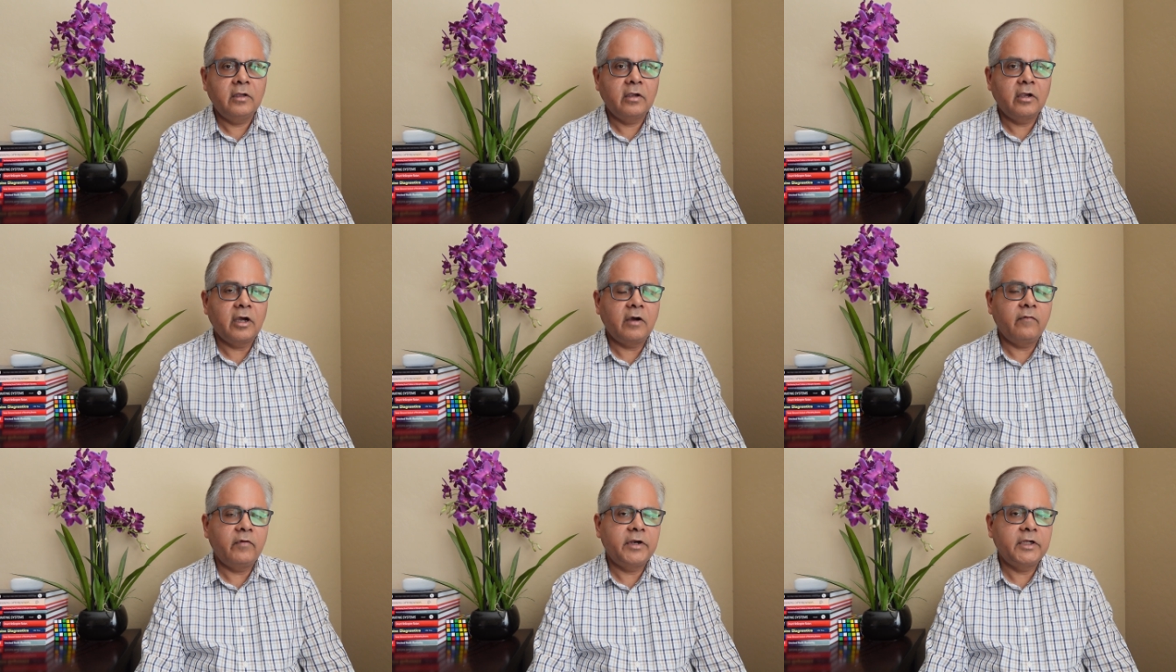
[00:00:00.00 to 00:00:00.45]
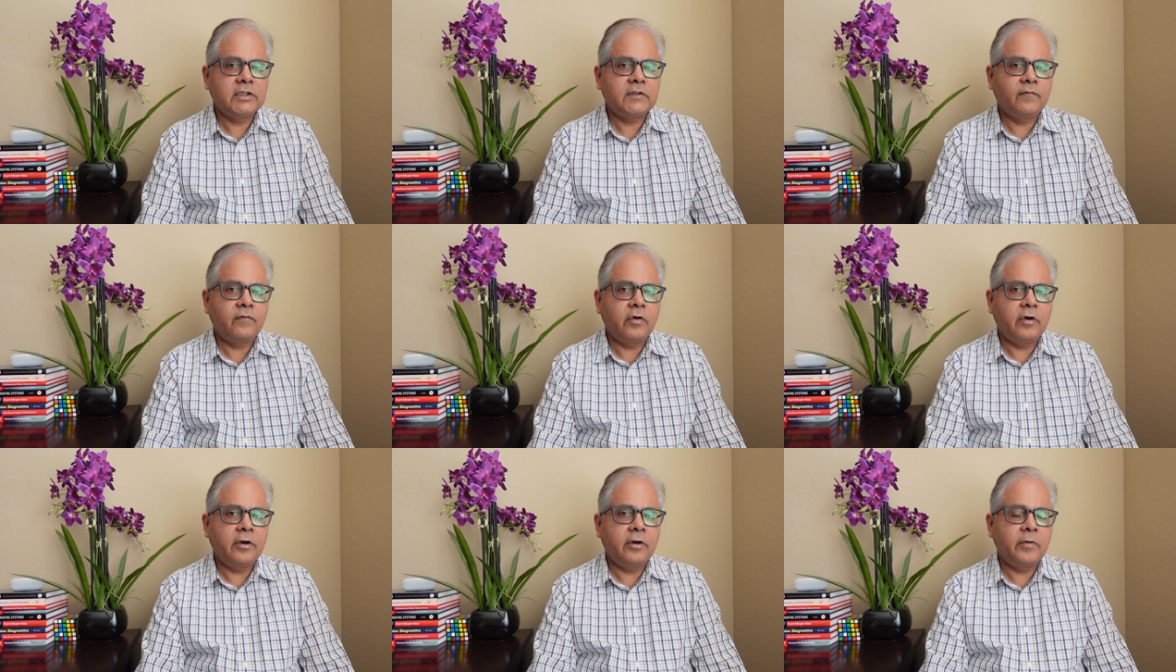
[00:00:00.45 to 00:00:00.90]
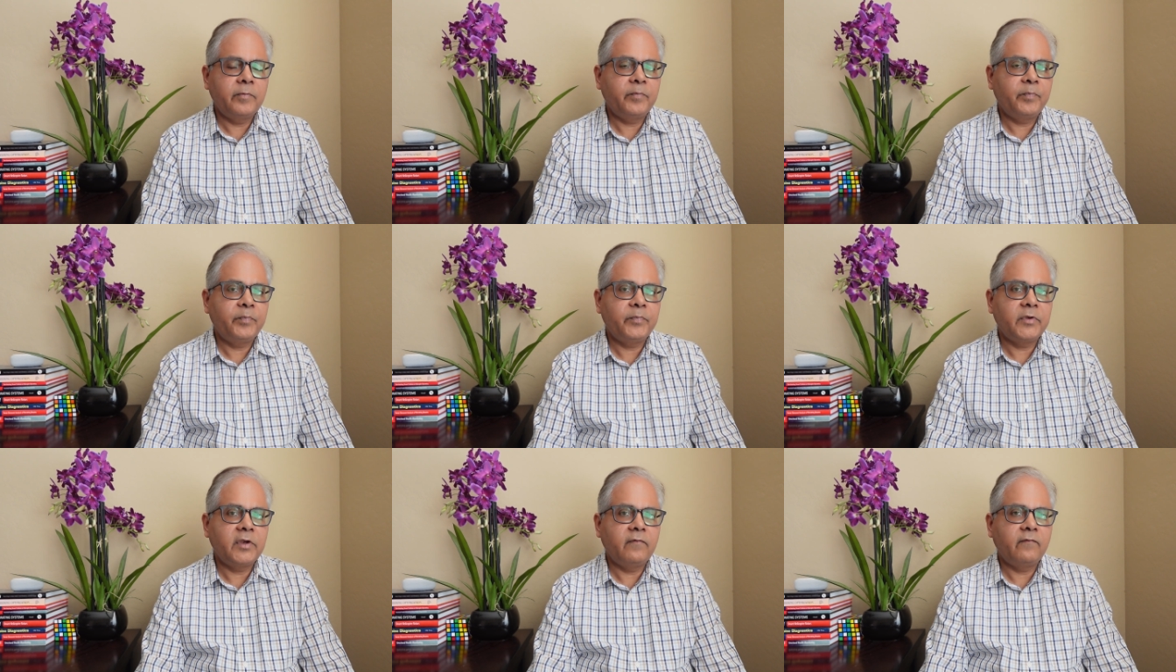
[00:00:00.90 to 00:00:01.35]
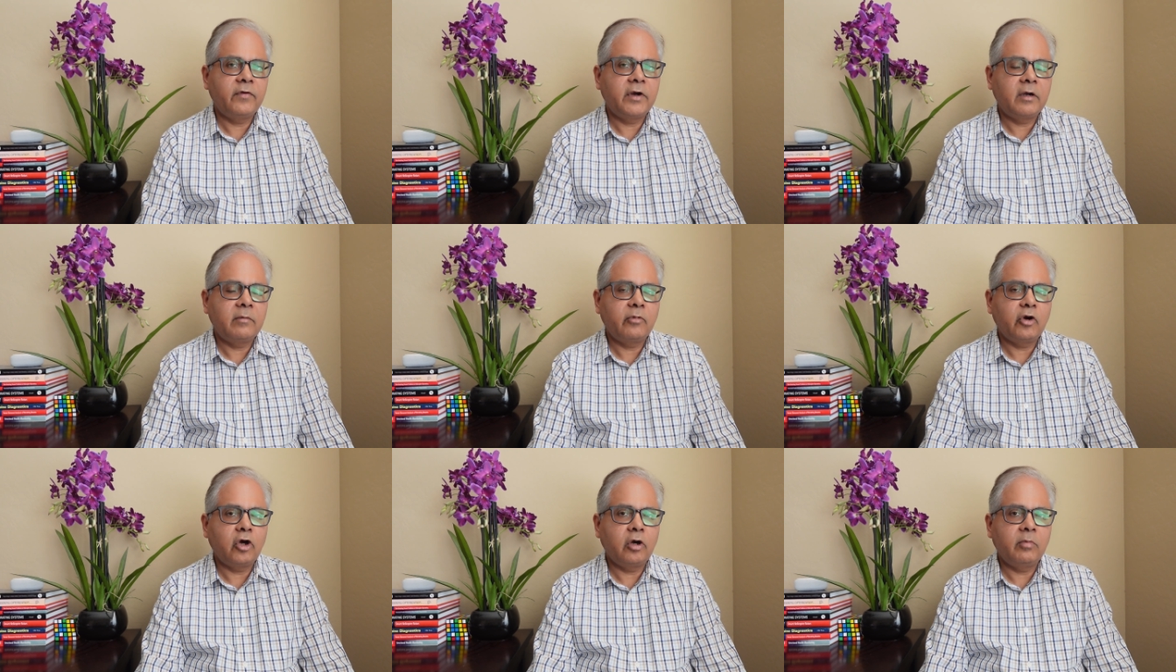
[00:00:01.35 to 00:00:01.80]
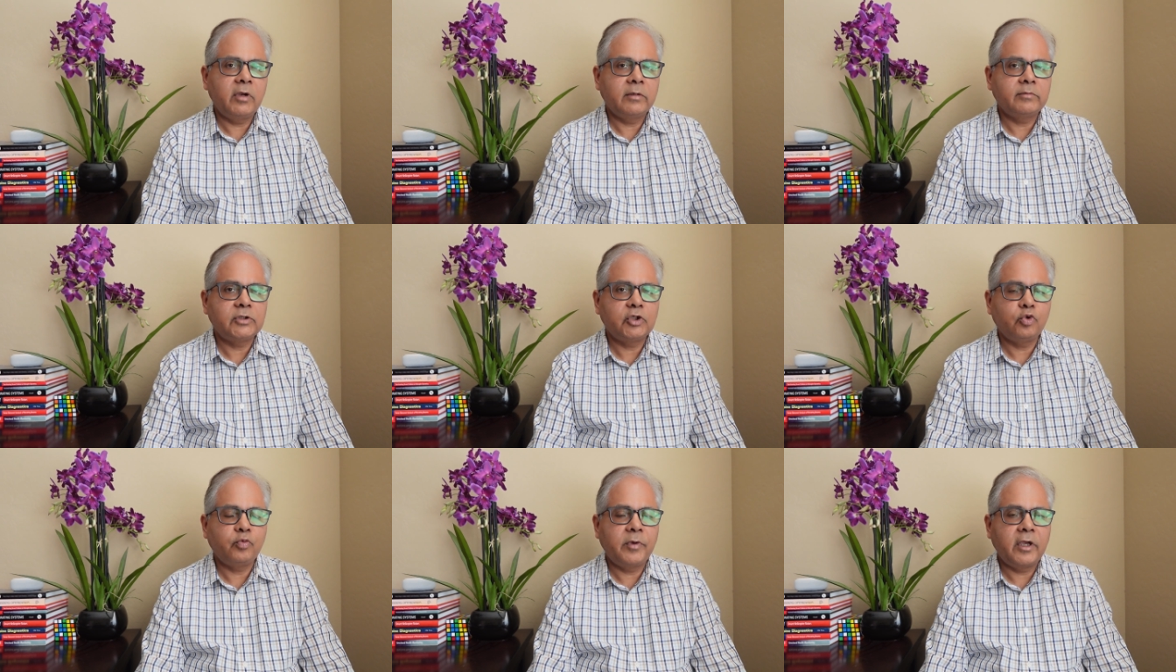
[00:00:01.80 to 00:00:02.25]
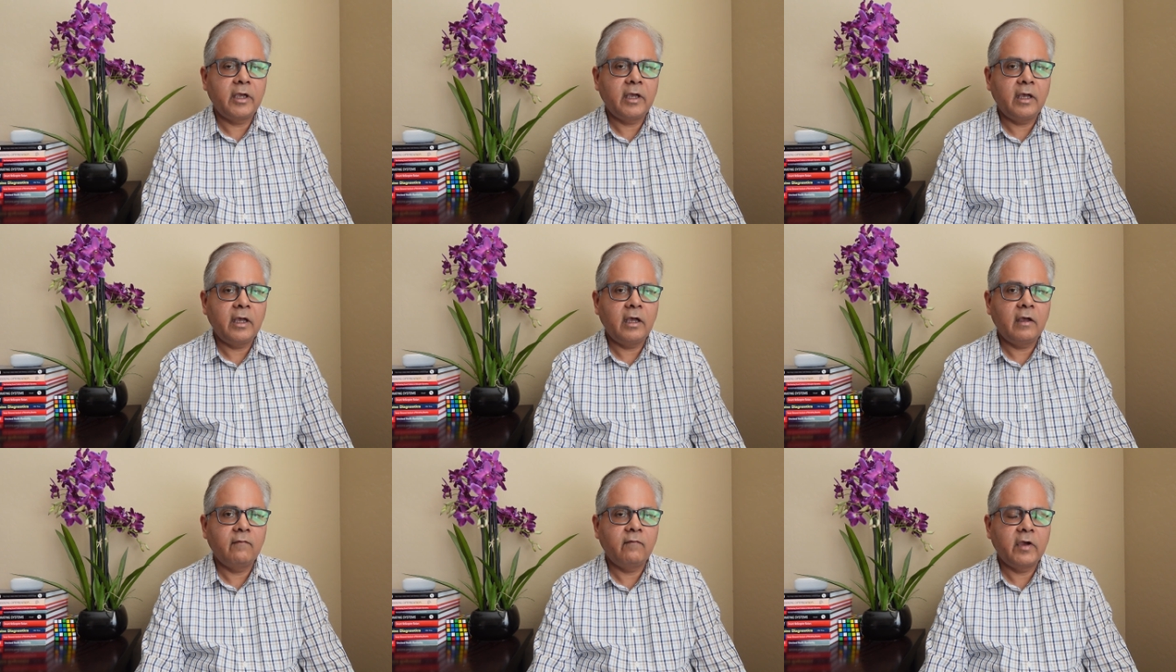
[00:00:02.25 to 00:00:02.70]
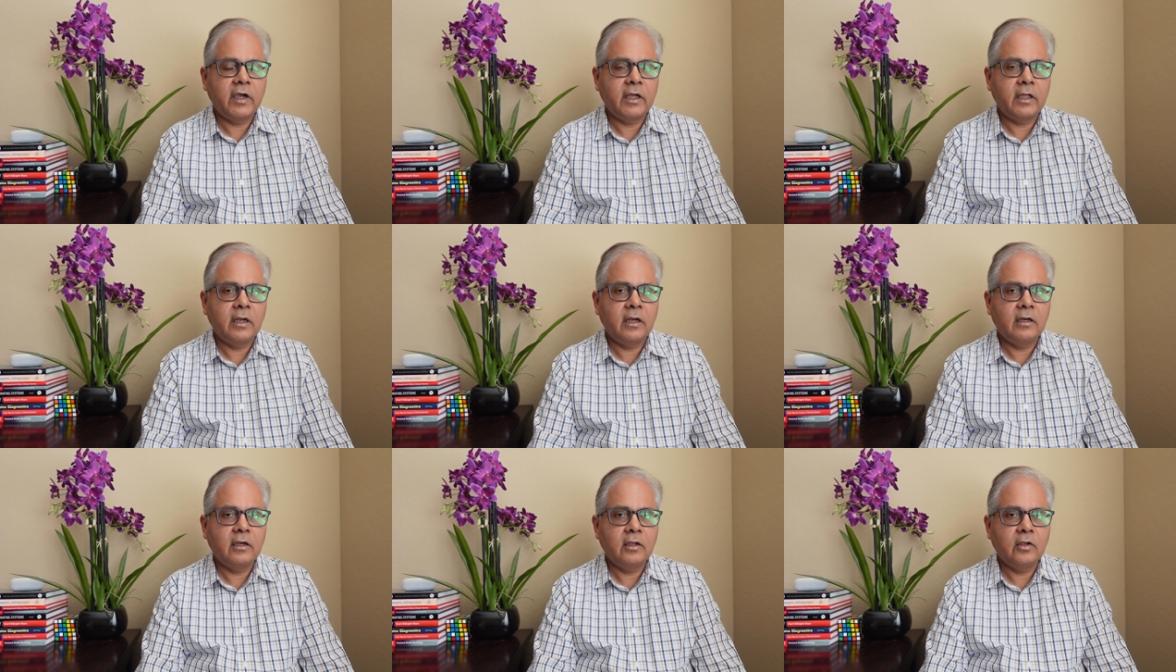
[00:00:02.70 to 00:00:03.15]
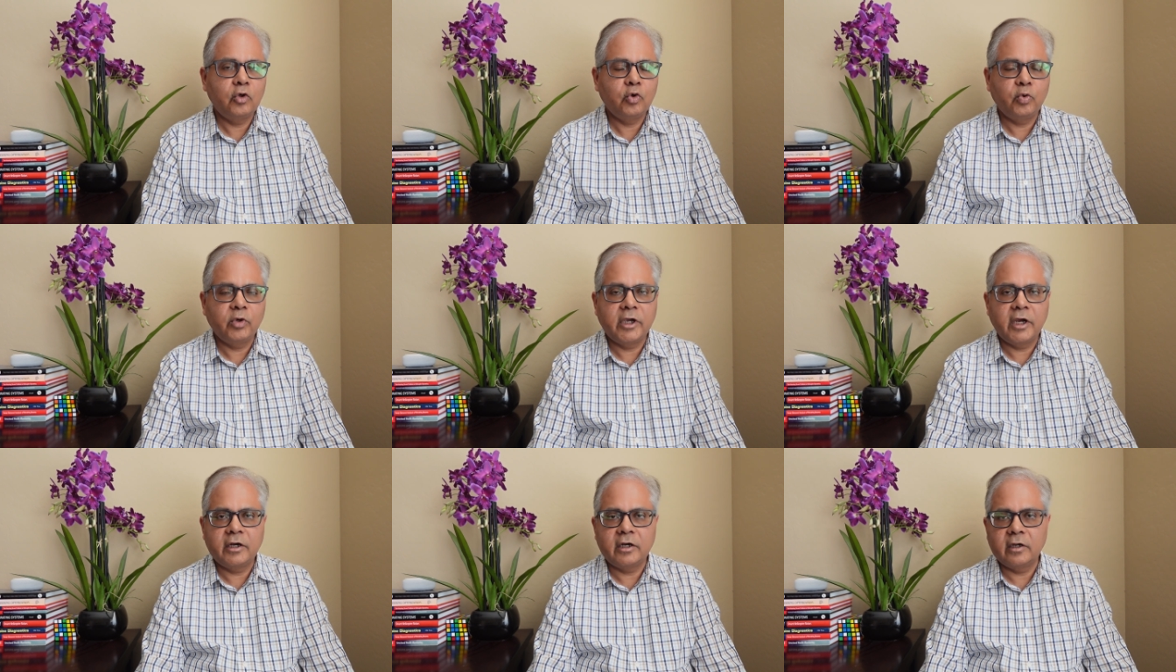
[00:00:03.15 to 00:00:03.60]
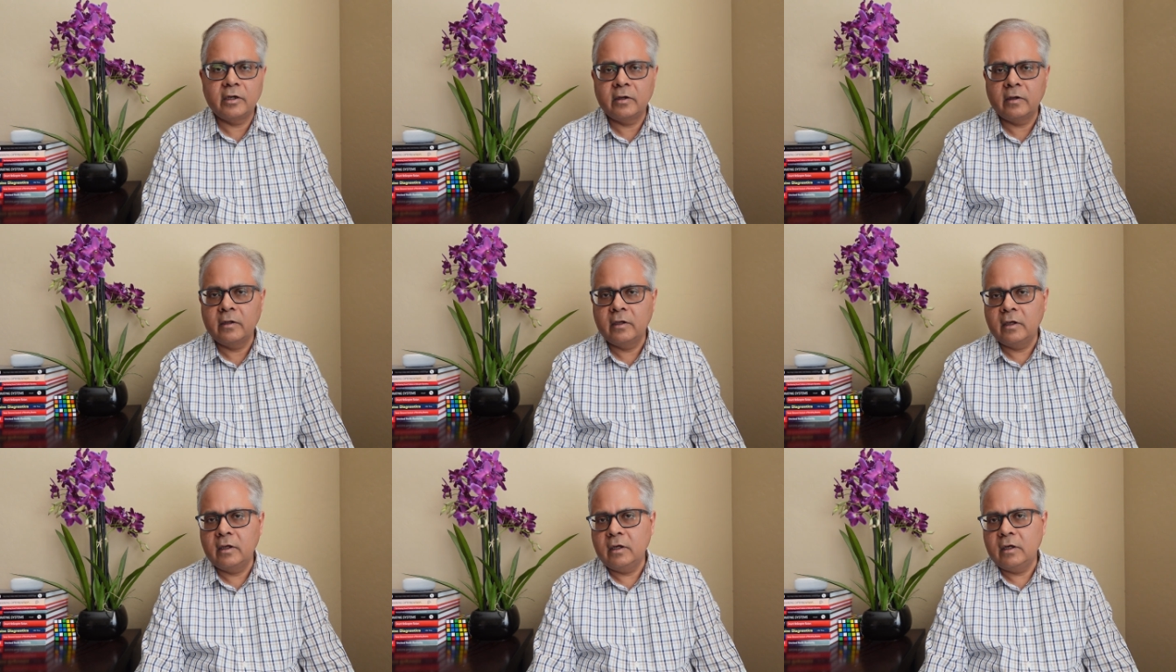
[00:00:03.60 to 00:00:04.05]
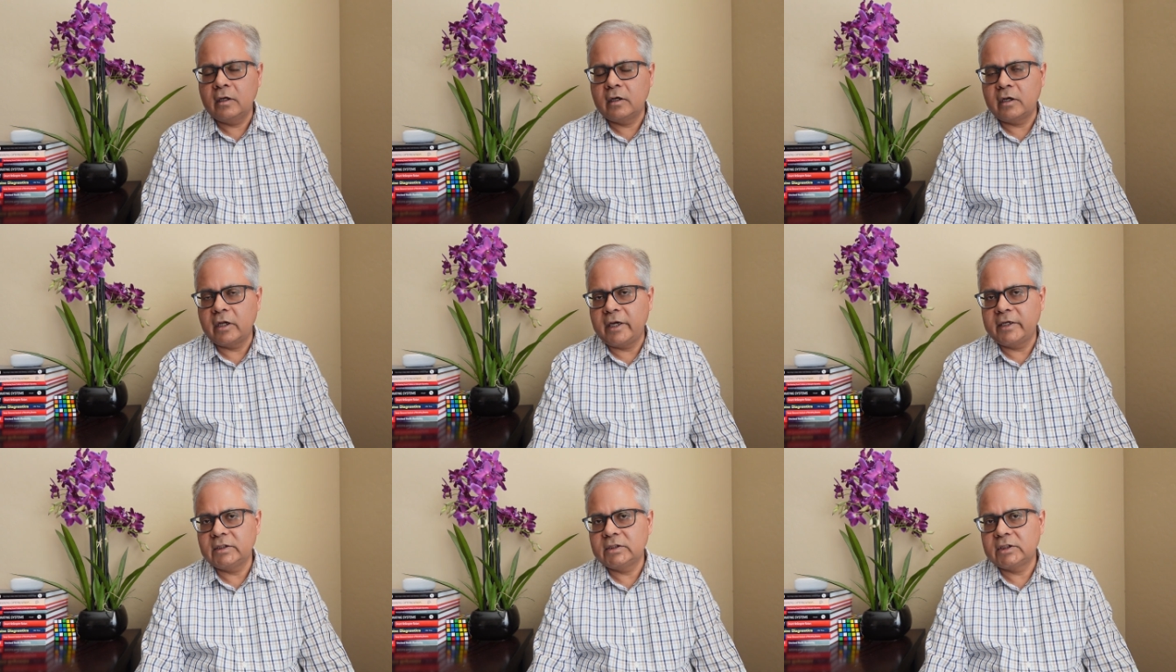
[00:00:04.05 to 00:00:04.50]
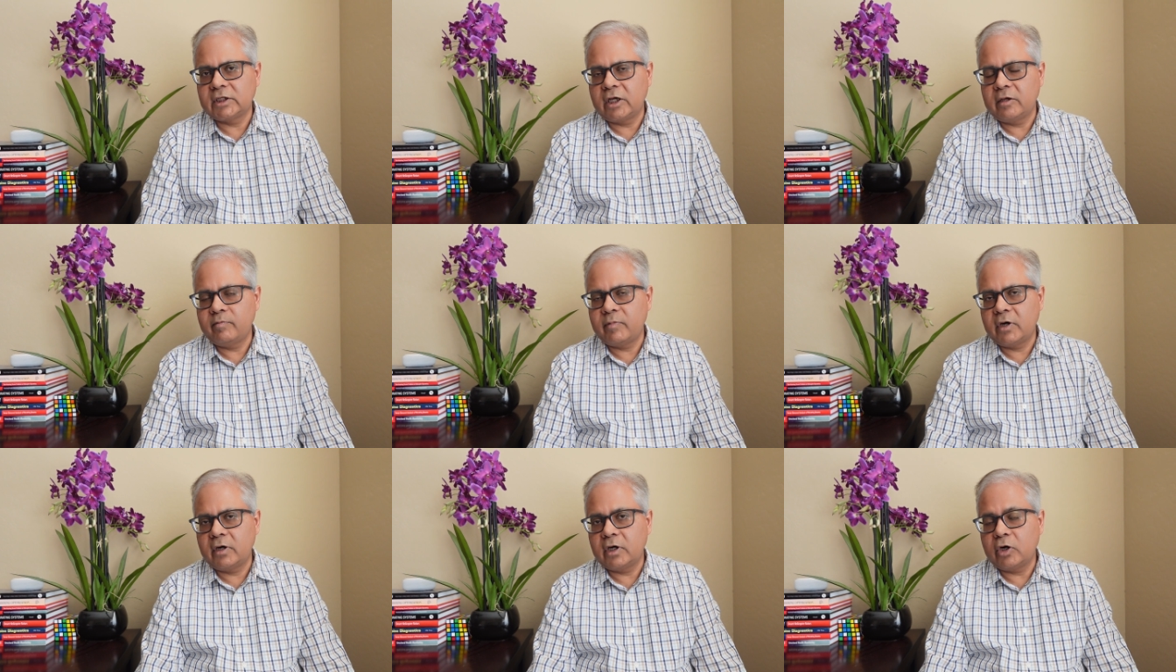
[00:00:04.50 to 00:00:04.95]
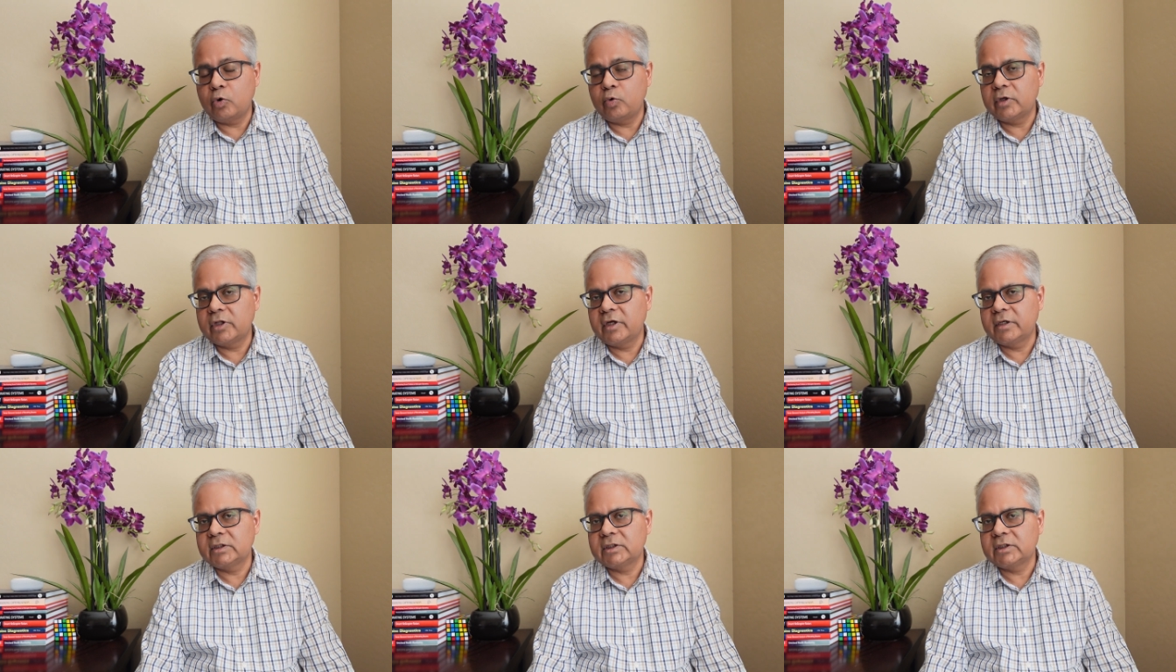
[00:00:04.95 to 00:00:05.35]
coverage for different problems you may have, and you get a nice stipend out there.